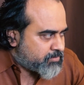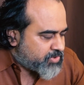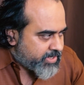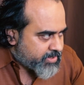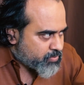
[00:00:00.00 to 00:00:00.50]

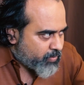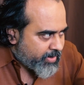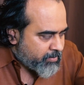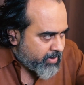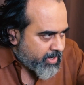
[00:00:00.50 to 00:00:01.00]
chase
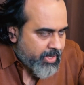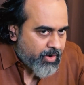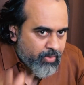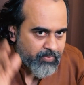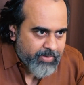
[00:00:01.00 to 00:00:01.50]
one
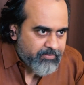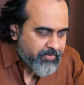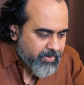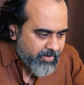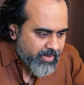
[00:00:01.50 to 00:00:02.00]
male or one
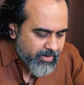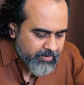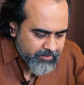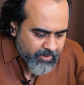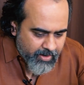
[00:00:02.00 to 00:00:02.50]

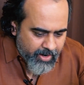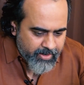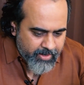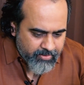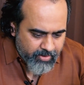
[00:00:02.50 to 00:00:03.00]
female,
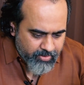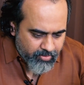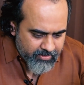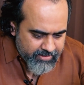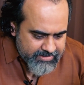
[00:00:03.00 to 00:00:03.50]
and
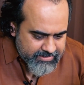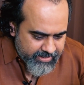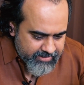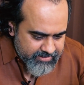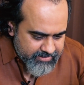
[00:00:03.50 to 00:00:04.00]
all these
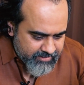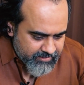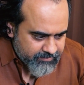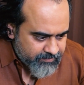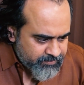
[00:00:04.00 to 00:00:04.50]
things.
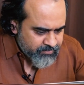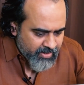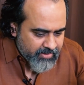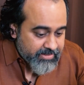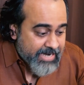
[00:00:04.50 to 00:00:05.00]

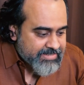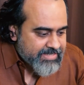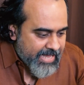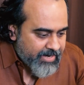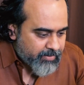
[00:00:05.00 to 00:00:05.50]
That's
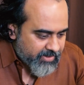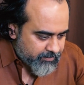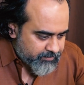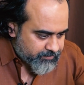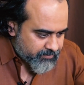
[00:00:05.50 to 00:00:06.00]
the animal,
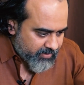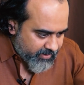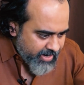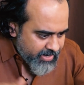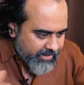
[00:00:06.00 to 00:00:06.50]

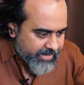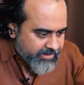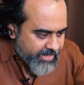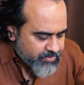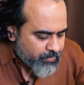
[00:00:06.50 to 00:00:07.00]
right?
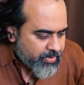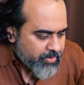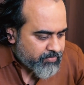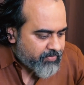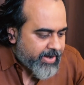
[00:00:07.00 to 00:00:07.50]
And that's what
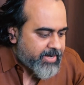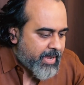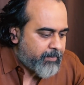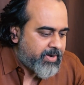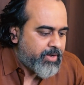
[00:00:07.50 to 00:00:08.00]
you find
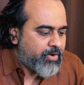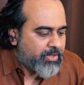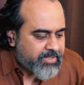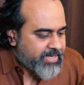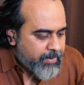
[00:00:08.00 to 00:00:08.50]
happening
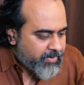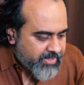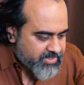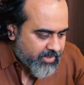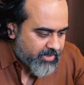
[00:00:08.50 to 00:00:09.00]
all the time in
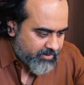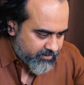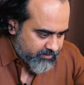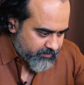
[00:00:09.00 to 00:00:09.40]
the jungle.